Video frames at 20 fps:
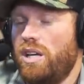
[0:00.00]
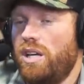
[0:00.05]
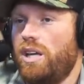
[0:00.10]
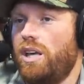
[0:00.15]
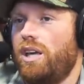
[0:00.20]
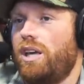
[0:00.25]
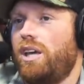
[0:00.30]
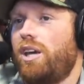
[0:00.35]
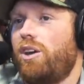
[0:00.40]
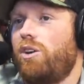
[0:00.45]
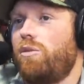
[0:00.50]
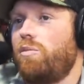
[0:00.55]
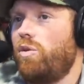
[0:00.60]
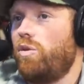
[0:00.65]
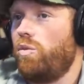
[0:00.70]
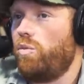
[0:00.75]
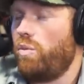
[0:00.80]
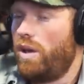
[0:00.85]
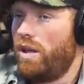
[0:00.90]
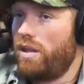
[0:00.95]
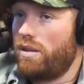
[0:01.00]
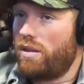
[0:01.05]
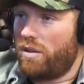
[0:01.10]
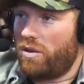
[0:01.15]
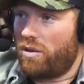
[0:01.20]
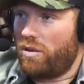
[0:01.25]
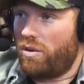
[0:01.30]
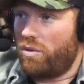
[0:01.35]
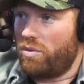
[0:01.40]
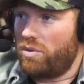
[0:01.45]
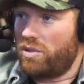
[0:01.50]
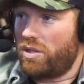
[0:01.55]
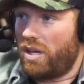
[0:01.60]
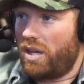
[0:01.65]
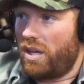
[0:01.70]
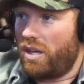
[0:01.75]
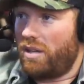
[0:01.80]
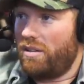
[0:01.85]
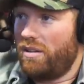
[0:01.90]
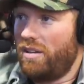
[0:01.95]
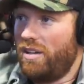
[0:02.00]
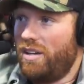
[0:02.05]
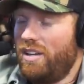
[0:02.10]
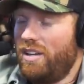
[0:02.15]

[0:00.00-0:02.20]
He can carry more weight than the goats can